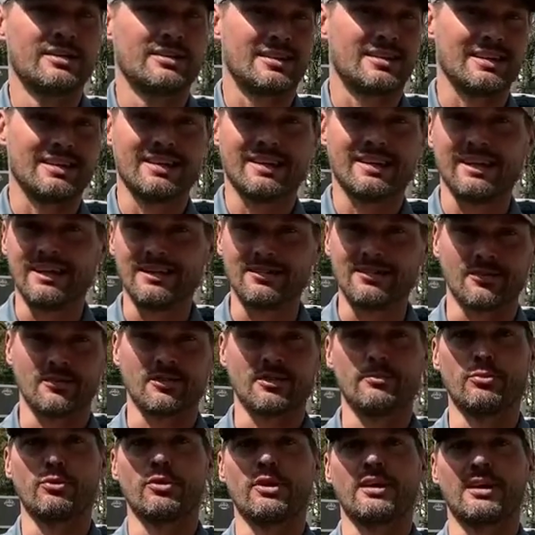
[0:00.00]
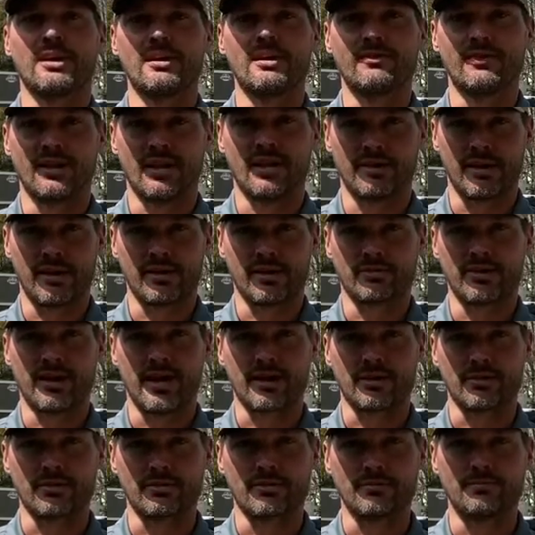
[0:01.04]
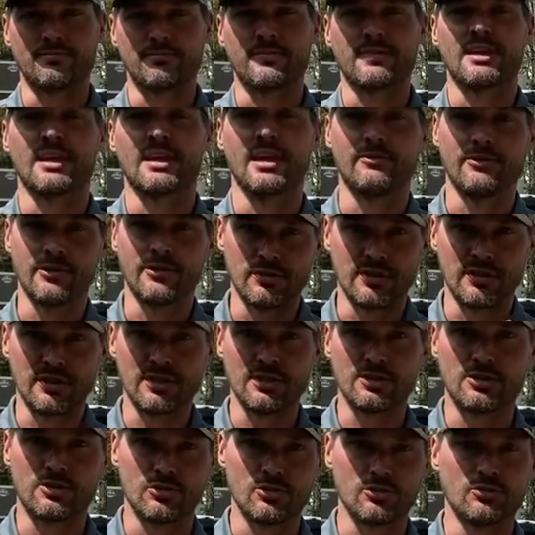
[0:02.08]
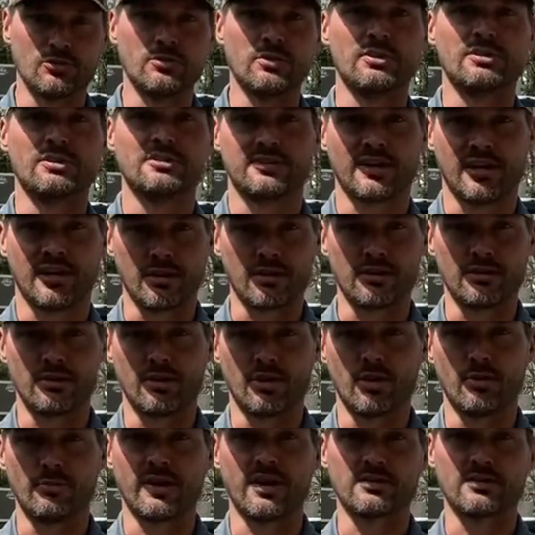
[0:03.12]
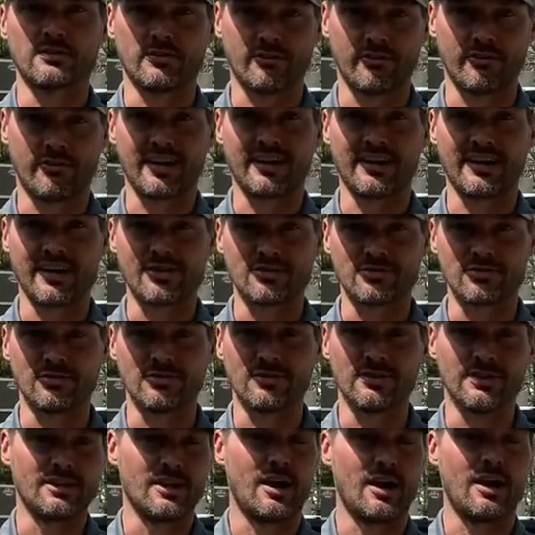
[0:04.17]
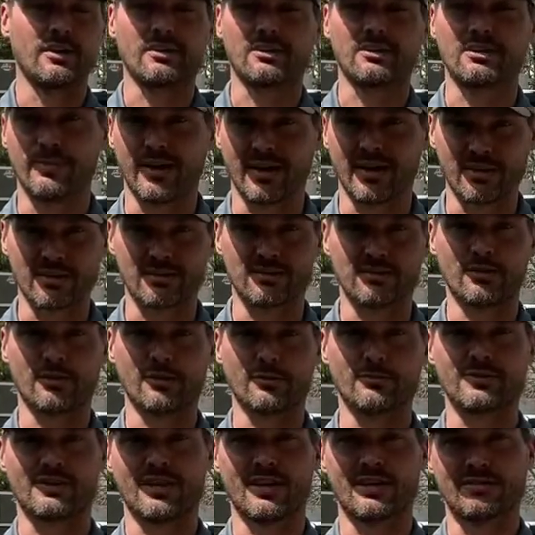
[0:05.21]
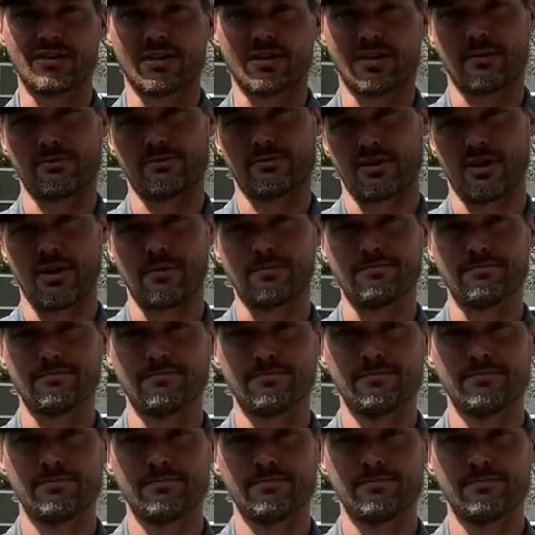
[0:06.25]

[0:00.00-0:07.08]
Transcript: to easily break even on that tractor if you need to sell it, you know, because of a financial and unexpected circumstance that comes up.